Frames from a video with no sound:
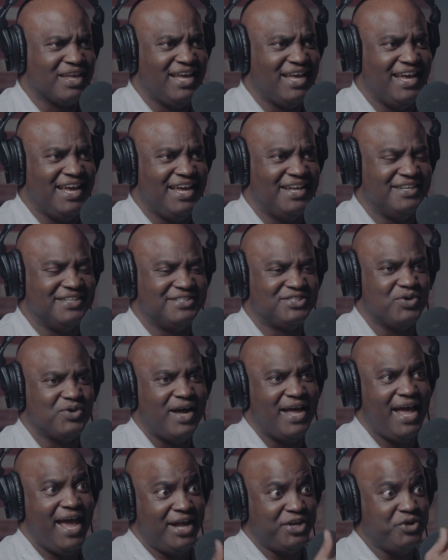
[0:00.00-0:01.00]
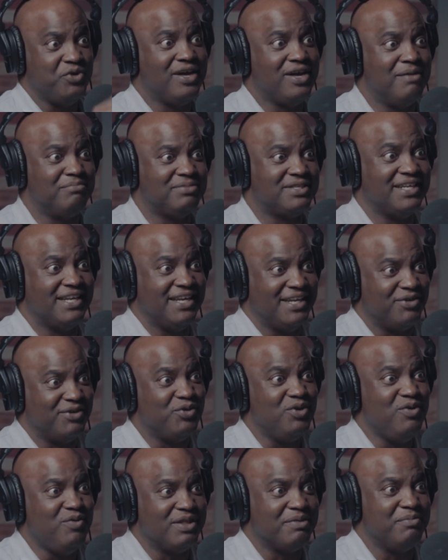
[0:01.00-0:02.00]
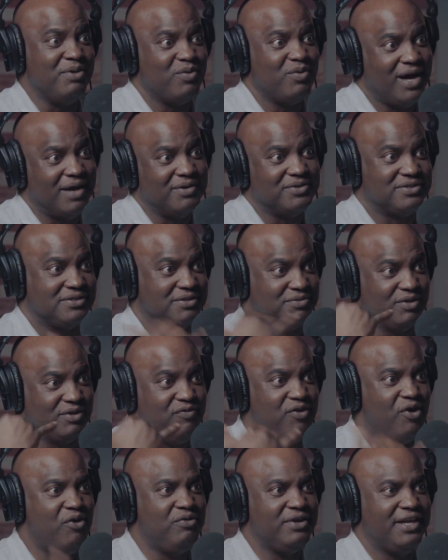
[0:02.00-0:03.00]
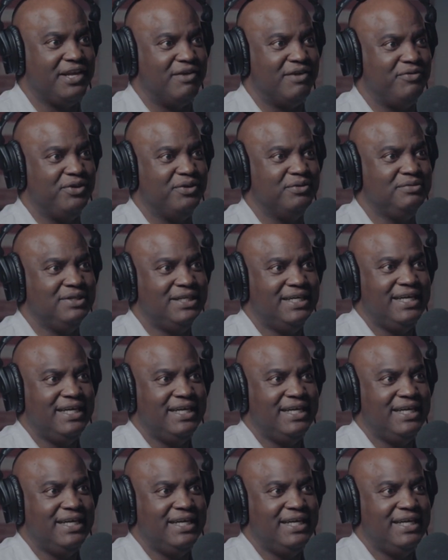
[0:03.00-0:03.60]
And so I had you come sit in the room with me while it was a phone interview.